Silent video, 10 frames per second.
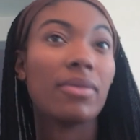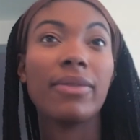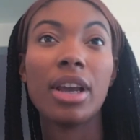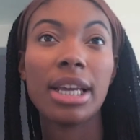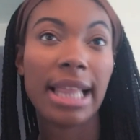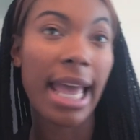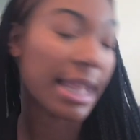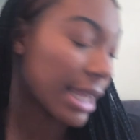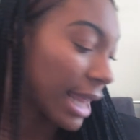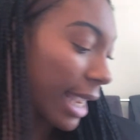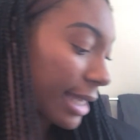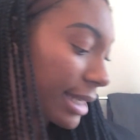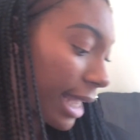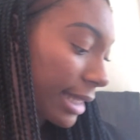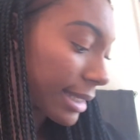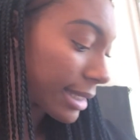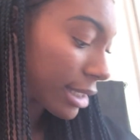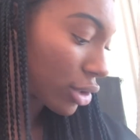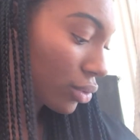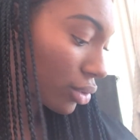Very lightly, like I said, this is a
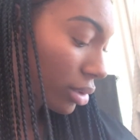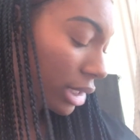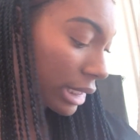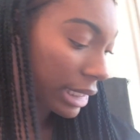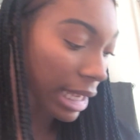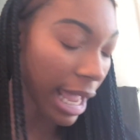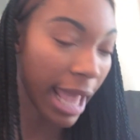neutral look.